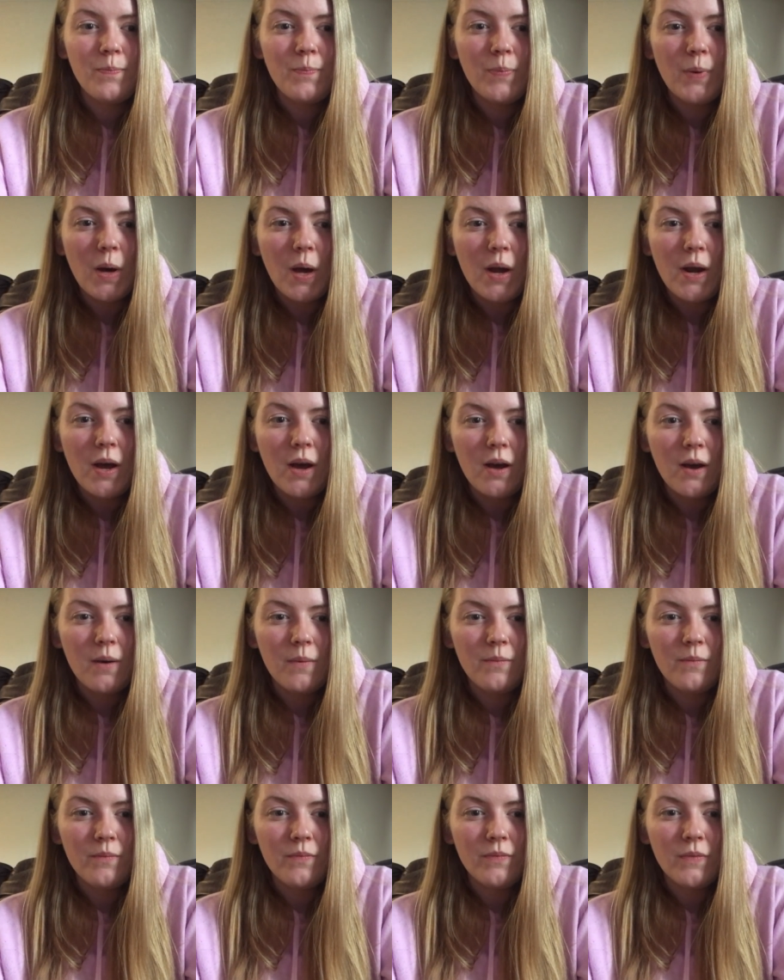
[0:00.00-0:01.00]
but
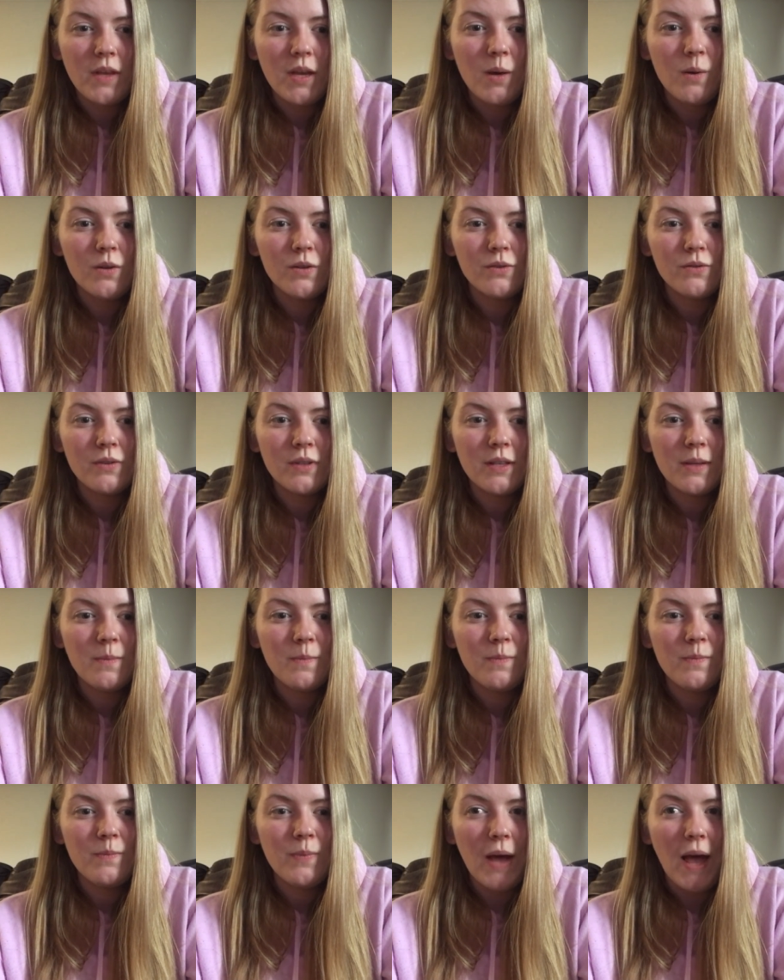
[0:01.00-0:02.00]
um, it was really
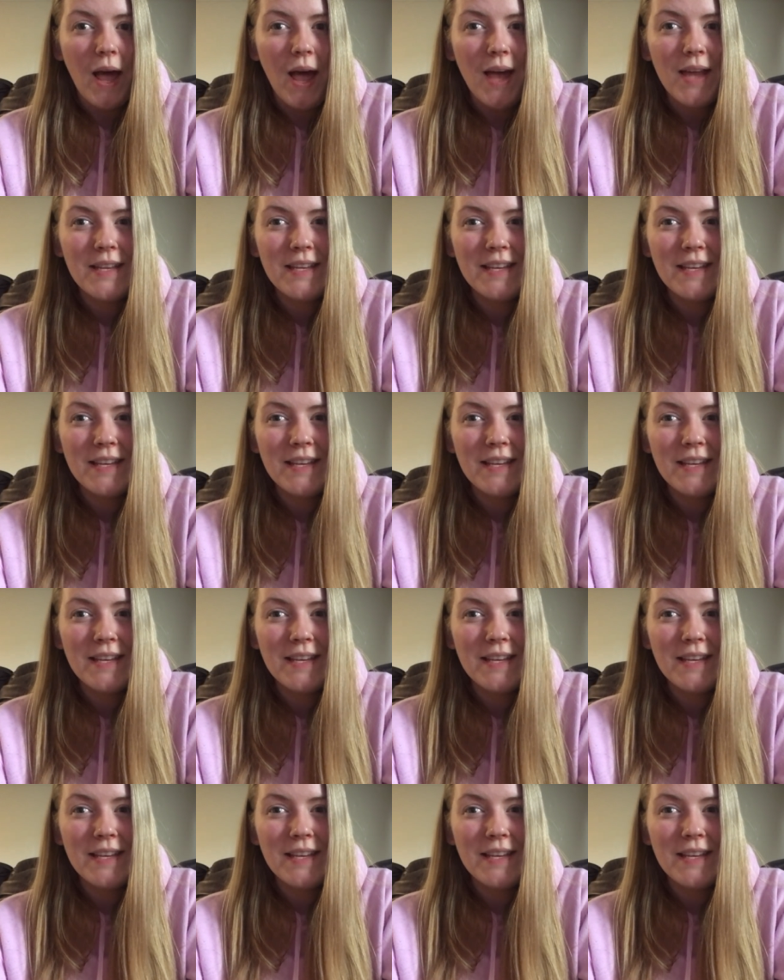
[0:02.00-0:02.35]
bad.